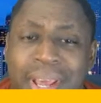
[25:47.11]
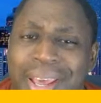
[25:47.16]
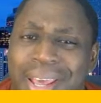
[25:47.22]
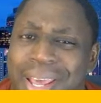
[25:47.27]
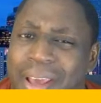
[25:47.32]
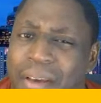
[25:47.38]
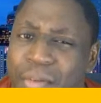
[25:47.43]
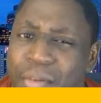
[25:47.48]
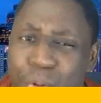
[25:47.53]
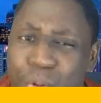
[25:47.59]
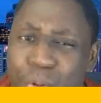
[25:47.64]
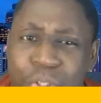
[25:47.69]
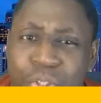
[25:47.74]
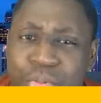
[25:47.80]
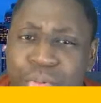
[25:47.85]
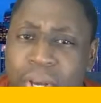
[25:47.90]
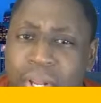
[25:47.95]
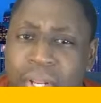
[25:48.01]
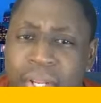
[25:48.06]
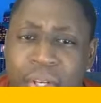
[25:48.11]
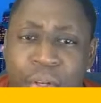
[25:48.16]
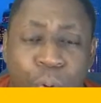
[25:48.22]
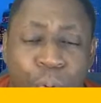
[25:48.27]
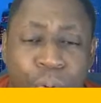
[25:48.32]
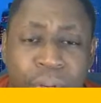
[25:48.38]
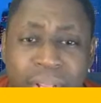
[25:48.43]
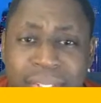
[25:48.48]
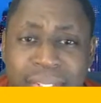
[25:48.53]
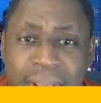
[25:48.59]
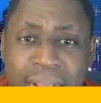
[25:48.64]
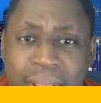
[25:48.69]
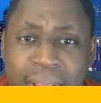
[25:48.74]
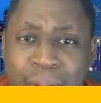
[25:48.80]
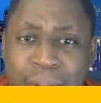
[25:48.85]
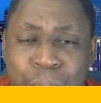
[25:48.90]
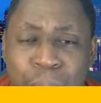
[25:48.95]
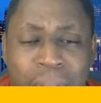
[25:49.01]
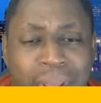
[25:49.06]
if you were struggling during that
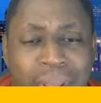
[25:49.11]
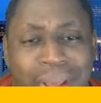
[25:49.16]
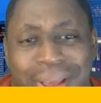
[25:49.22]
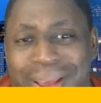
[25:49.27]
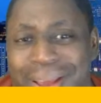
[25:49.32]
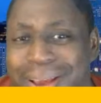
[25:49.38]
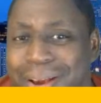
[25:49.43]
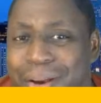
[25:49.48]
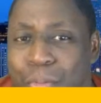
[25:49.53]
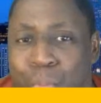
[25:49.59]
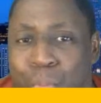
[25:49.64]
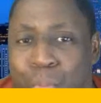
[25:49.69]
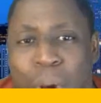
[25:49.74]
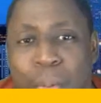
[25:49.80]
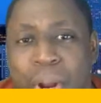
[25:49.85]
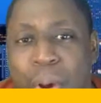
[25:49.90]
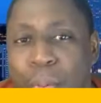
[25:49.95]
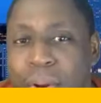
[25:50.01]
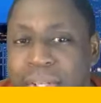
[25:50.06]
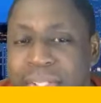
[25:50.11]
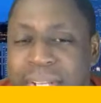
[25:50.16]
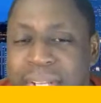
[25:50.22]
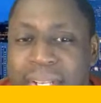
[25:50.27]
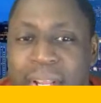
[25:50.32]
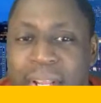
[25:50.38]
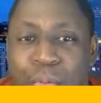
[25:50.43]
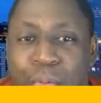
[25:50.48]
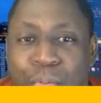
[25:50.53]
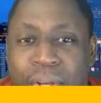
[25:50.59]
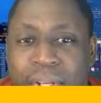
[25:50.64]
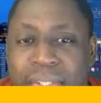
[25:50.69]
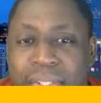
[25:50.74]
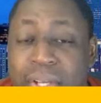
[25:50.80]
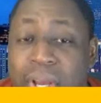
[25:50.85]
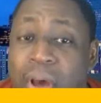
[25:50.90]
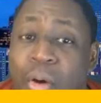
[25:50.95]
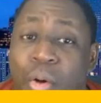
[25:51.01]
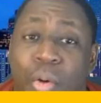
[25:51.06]
time, why would I want to take that risk?
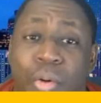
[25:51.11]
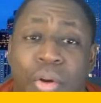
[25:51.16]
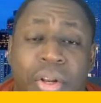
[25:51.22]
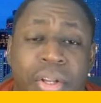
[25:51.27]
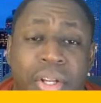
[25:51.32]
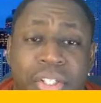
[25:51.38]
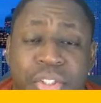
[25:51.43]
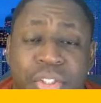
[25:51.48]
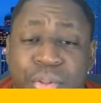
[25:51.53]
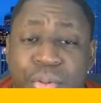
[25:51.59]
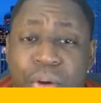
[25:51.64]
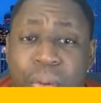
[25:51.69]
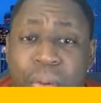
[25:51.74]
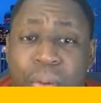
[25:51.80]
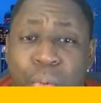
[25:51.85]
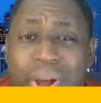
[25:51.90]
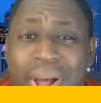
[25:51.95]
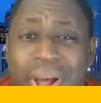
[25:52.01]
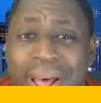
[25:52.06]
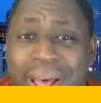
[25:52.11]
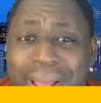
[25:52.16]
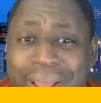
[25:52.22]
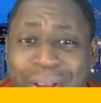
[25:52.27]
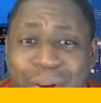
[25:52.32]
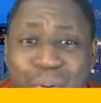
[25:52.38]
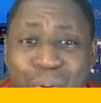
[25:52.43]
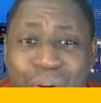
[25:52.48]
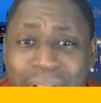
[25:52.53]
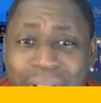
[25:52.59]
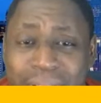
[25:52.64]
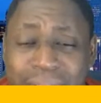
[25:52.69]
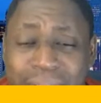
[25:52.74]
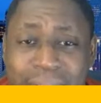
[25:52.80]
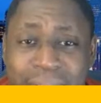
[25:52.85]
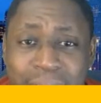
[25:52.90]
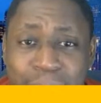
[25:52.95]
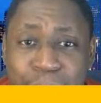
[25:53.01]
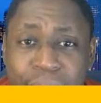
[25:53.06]
I'm going to look to a more high quality
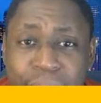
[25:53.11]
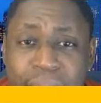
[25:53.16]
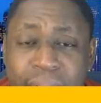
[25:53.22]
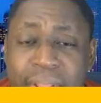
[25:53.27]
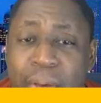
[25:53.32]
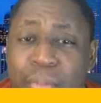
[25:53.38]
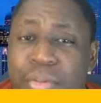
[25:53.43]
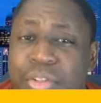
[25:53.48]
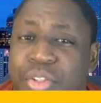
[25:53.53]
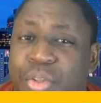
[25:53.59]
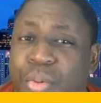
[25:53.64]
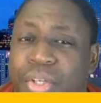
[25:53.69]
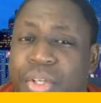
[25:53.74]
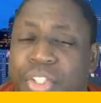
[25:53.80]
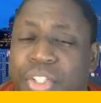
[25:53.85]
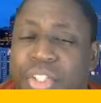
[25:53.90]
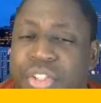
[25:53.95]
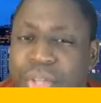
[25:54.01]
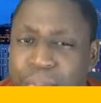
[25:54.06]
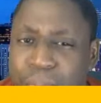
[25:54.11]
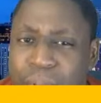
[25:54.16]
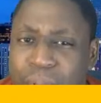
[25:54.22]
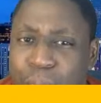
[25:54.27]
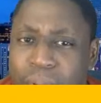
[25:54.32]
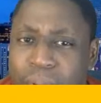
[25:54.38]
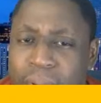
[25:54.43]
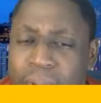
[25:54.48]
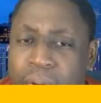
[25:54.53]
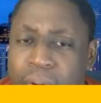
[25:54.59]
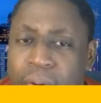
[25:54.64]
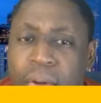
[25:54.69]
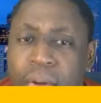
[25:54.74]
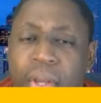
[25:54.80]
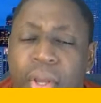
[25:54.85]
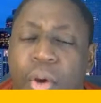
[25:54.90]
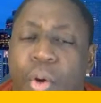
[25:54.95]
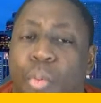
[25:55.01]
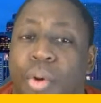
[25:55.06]
company that was doing extremely well
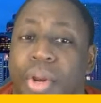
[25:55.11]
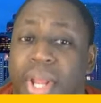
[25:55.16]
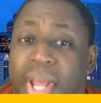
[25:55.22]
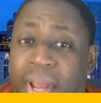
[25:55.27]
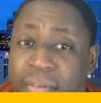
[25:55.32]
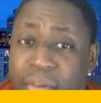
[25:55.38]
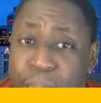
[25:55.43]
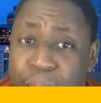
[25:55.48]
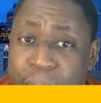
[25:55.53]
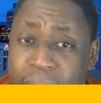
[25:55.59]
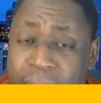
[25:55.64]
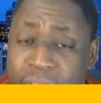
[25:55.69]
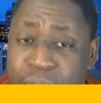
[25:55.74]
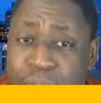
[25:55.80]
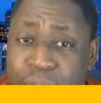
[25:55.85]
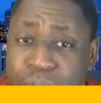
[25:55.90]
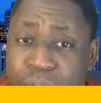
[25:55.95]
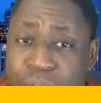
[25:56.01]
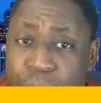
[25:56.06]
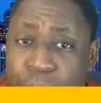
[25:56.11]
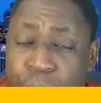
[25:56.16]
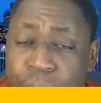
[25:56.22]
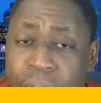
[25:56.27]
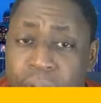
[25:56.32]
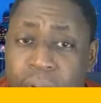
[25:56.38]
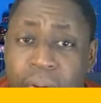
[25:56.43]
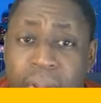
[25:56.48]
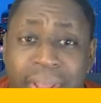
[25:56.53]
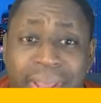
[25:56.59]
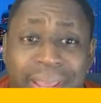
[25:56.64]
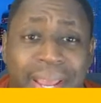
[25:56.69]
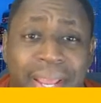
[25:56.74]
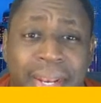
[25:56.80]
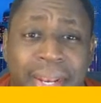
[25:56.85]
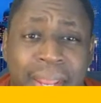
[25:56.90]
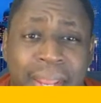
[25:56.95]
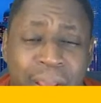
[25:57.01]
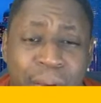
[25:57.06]
when everybody else was doing well. And
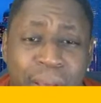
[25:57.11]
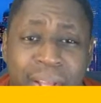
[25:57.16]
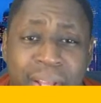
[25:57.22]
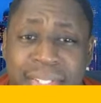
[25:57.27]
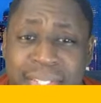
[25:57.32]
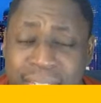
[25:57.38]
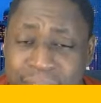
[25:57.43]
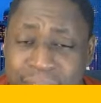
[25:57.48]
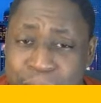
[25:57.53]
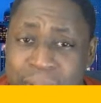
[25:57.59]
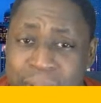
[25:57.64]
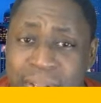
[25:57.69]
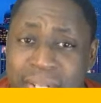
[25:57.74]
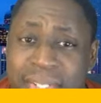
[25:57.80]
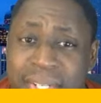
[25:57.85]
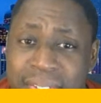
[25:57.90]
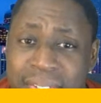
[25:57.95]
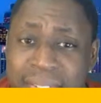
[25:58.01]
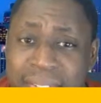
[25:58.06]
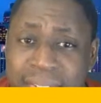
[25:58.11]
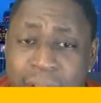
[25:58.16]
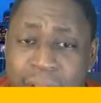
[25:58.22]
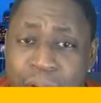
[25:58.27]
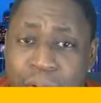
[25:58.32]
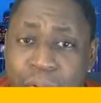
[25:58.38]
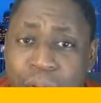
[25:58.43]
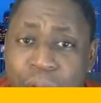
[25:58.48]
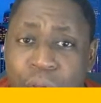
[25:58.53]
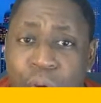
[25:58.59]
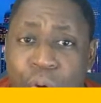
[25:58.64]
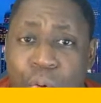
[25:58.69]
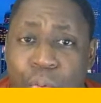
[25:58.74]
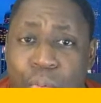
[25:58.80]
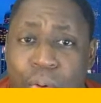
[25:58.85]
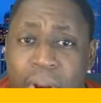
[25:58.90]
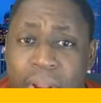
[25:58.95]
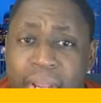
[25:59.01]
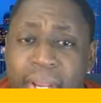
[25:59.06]
now I see them at a discount,
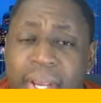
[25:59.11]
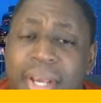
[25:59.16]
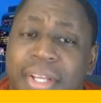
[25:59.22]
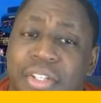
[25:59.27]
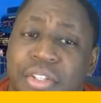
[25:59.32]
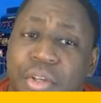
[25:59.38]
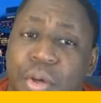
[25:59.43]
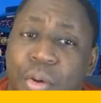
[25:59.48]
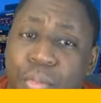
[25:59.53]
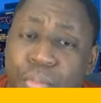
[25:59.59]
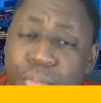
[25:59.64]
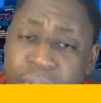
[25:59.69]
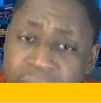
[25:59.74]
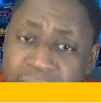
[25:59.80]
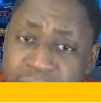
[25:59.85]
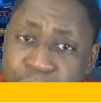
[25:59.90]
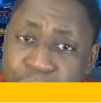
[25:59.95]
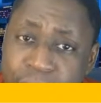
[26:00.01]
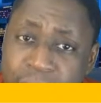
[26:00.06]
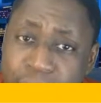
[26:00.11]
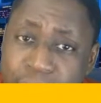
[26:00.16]
right? So that's what I would